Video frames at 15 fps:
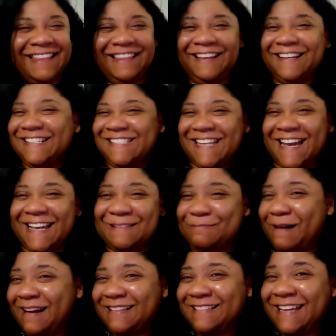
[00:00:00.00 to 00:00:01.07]
Good days,
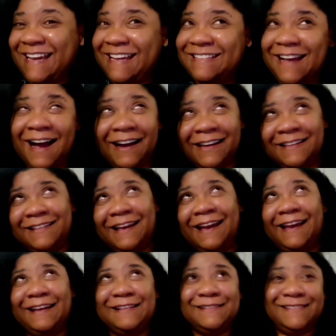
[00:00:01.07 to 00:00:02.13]
bad days, ugly
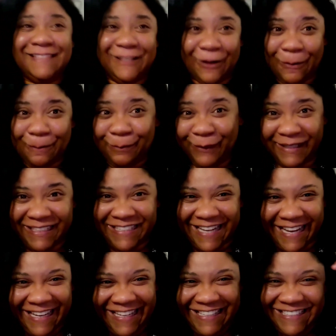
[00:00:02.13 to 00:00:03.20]
days, you know, pretty
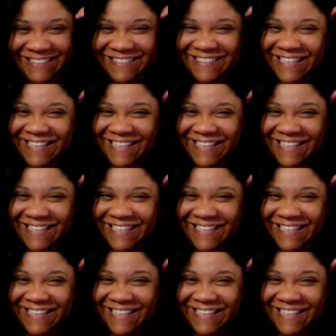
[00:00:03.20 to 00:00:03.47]
days,